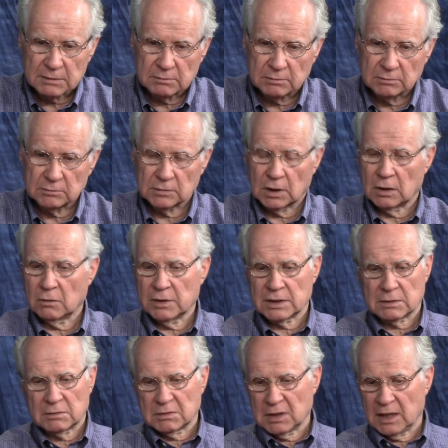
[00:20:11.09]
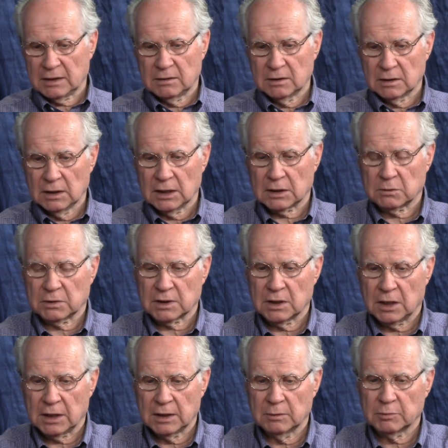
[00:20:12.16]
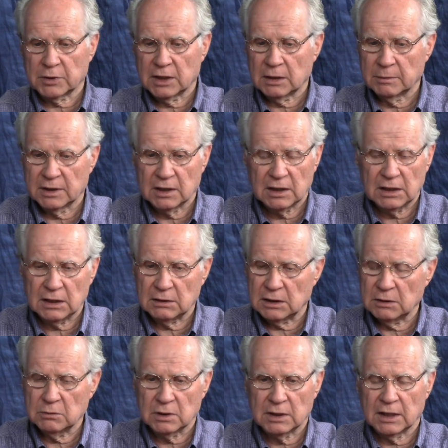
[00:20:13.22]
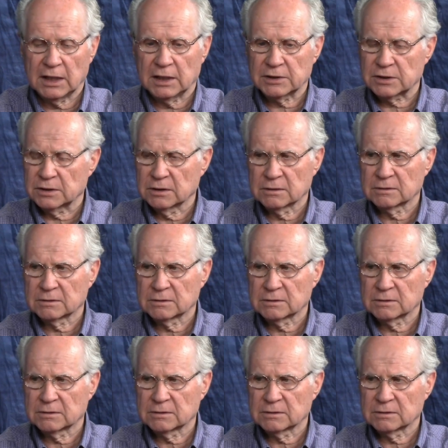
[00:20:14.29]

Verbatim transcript: and always had good luck with God in prayer, but he he wouldn't answer